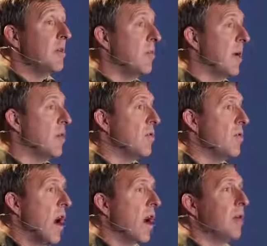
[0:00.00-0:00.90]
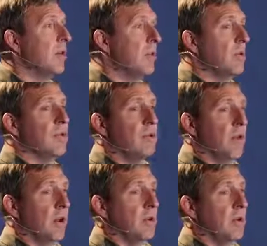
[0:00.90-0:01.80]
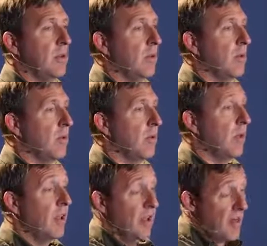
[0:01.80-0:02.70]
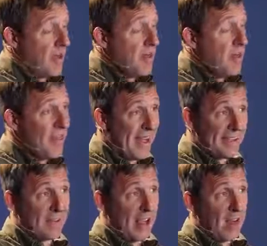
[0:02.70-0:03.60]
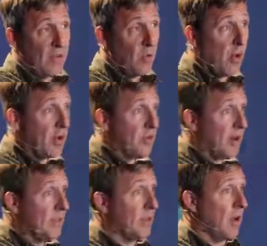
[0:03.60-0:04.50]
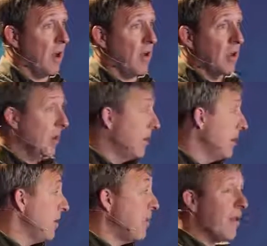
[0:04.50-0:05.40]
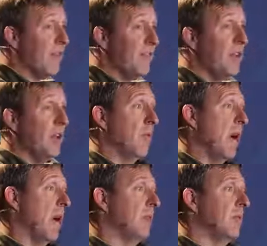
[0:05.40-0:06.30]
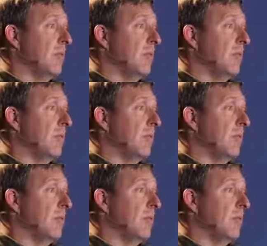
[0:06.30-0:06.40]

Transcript: But you're not going to do what you wanted to do. That said, if you want to train the dog, you better feed it well,